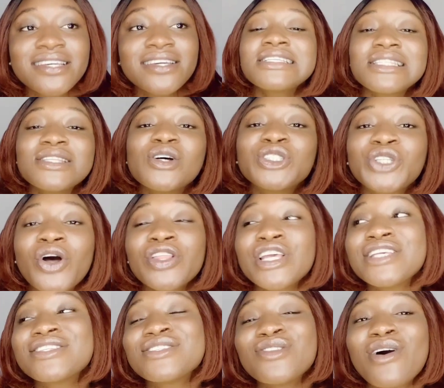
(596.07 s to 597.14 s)
This lotion
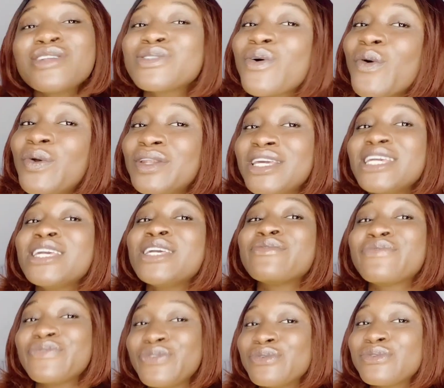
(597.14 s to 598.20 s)
is not only
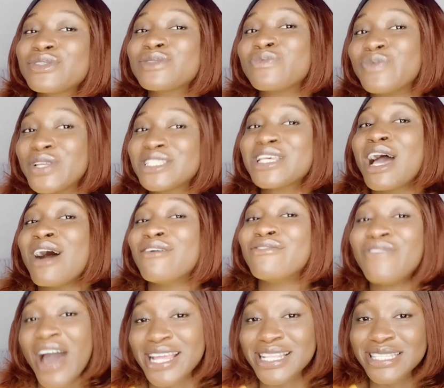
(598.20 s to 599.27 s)
infused with
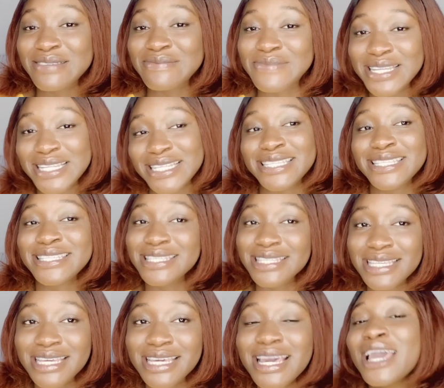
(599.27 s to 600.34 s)
vitamin
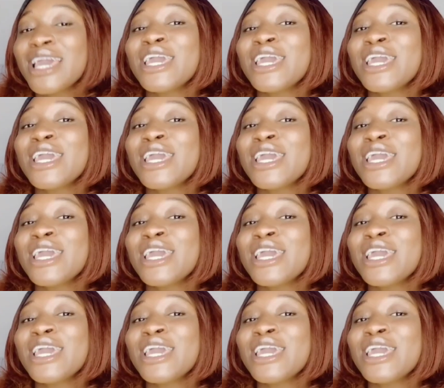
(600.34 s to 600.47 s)
C,